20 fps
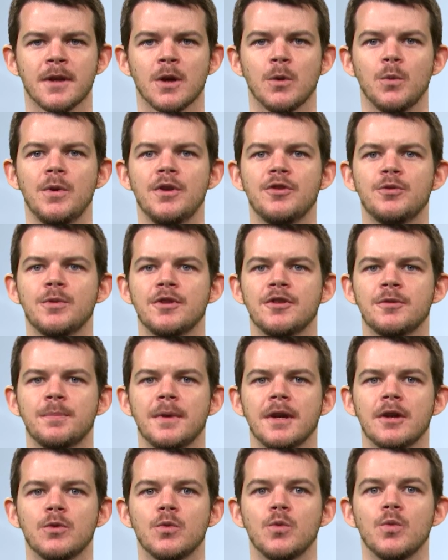with
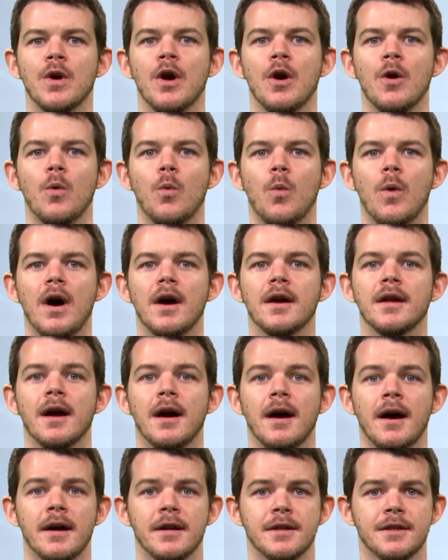respect to y
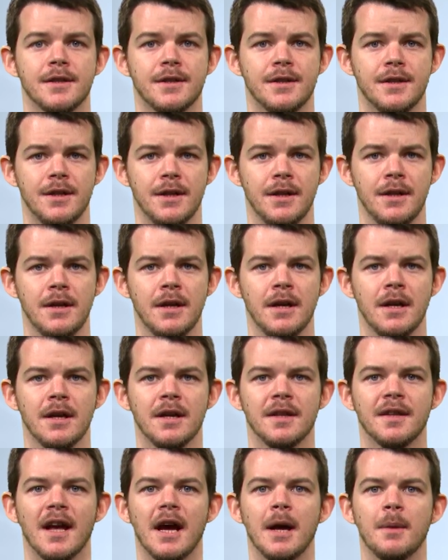hat t
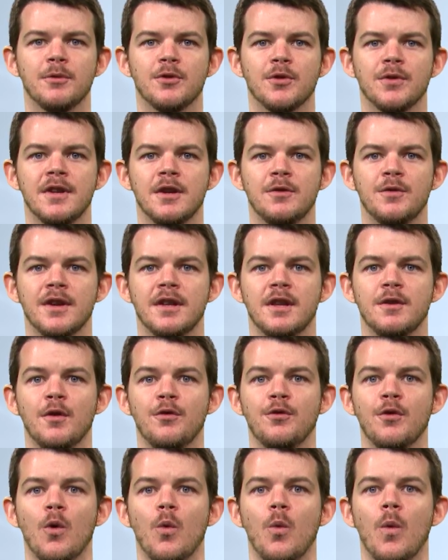times the derivative
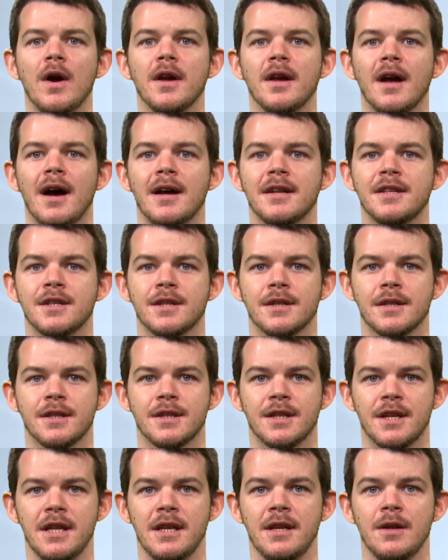of y hat
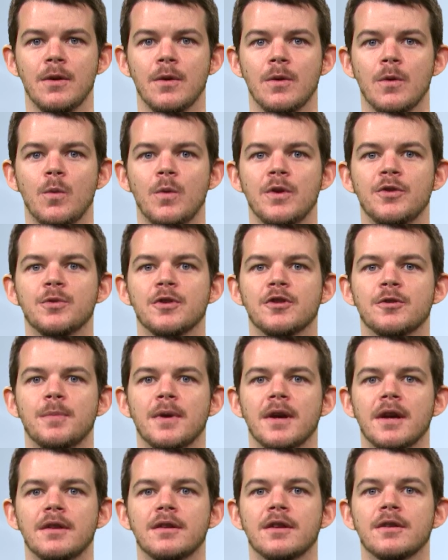t with
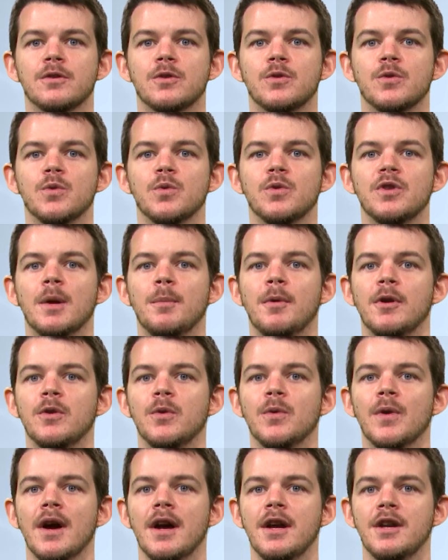respect to
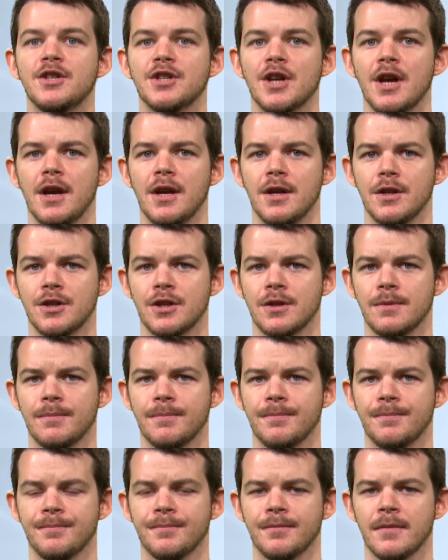WHH.
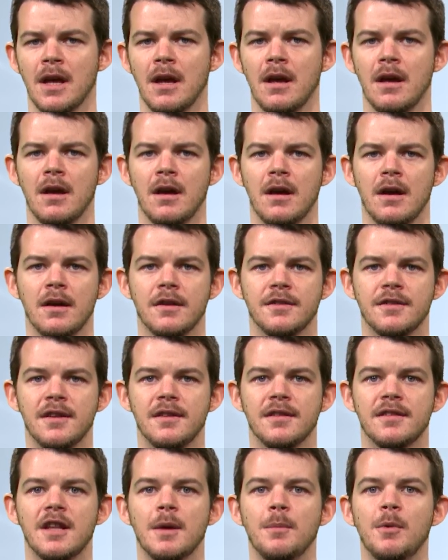
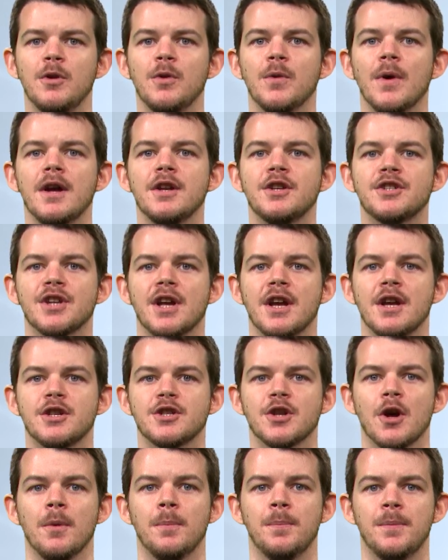Since WHH
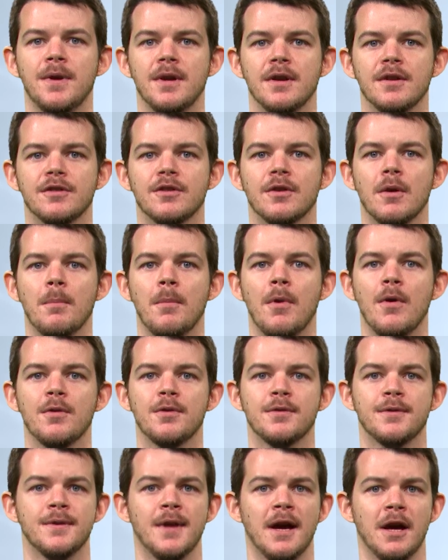appears both
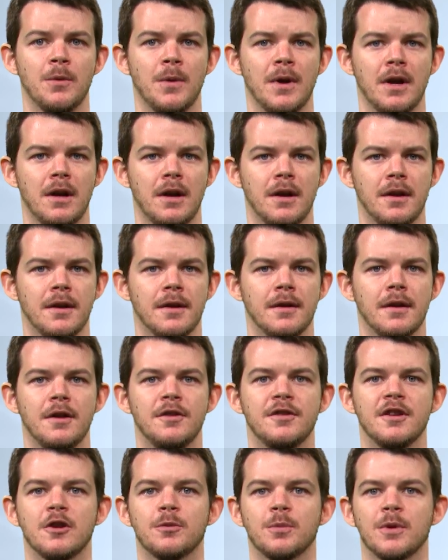directly in
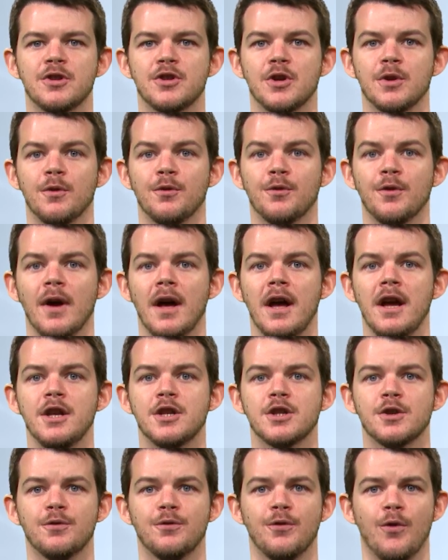the expression of
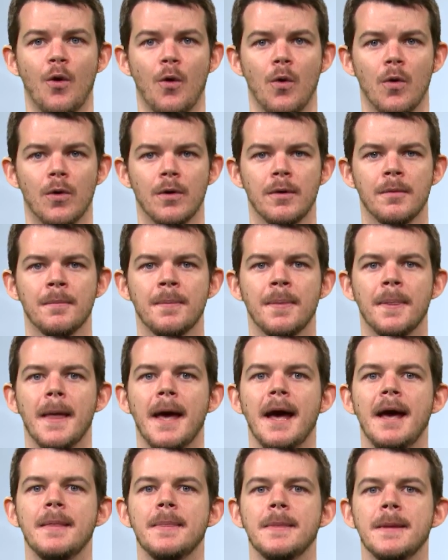H4
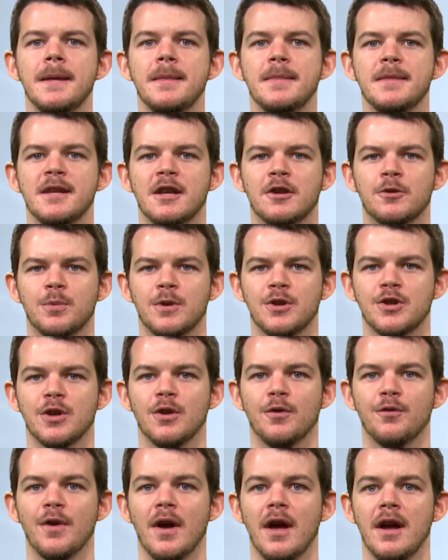and in the expression
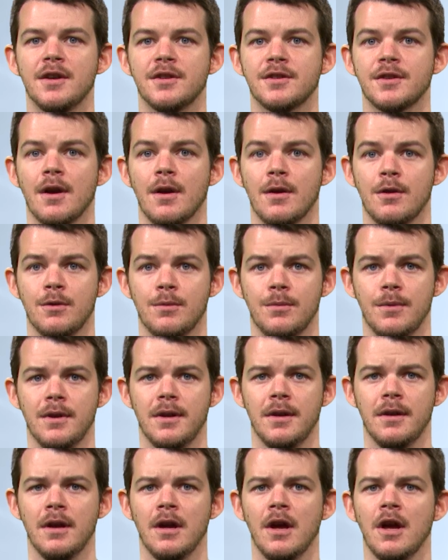of
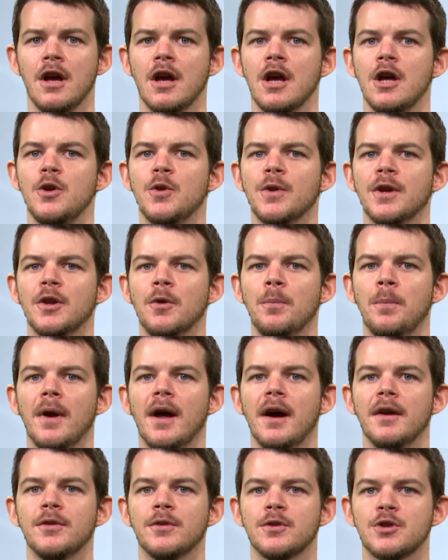H3, you can
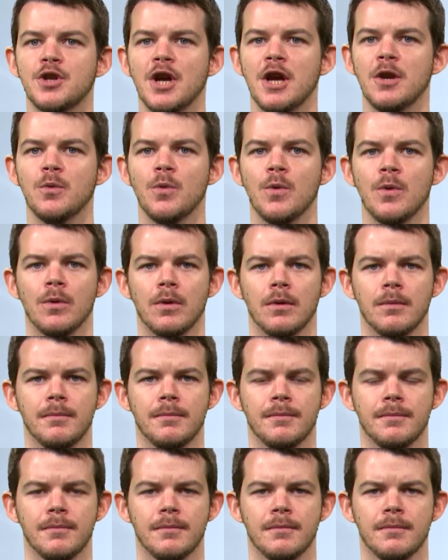apply the chain rule.
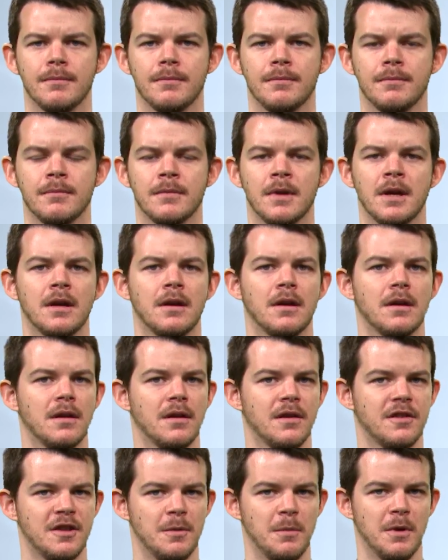
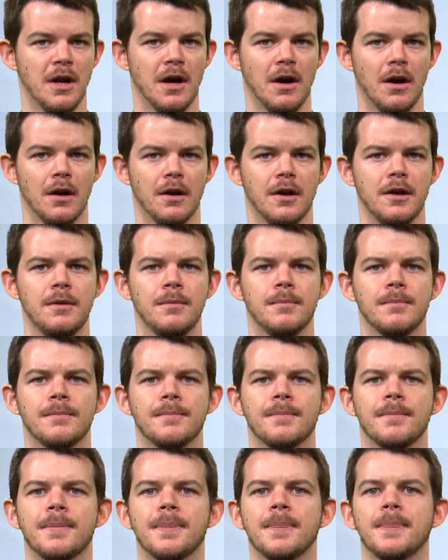Similarly,
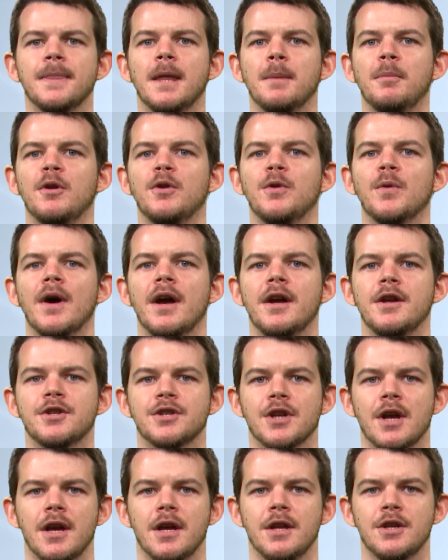
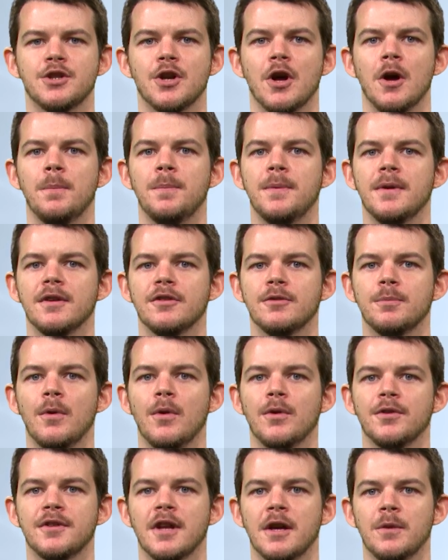WHH appears
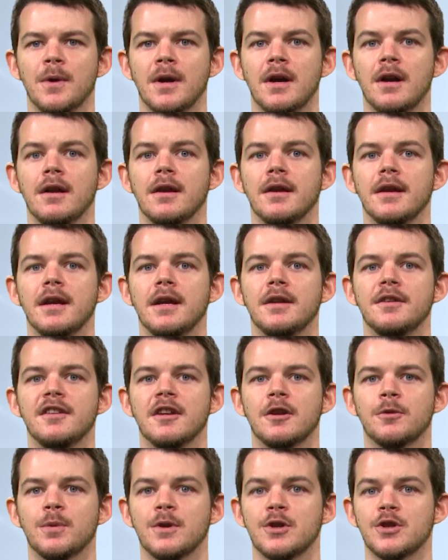both directly in the
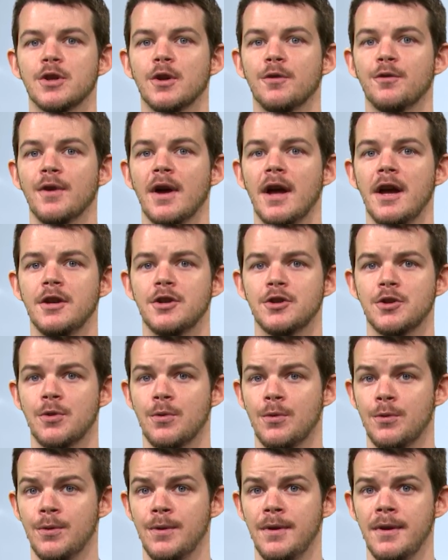expression of
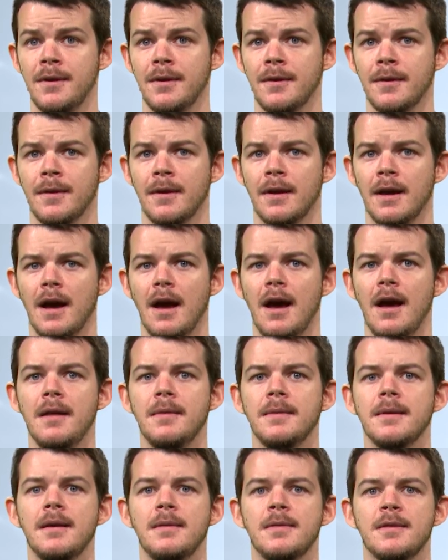H3
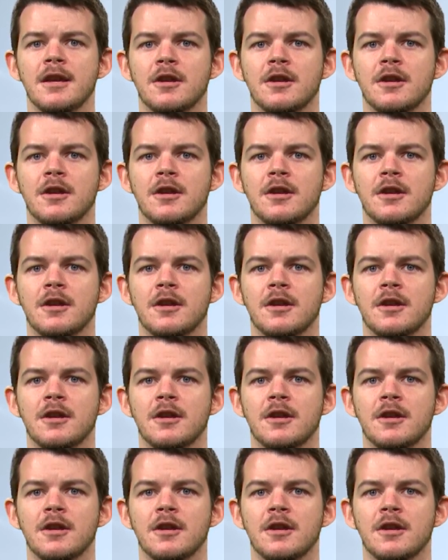and in the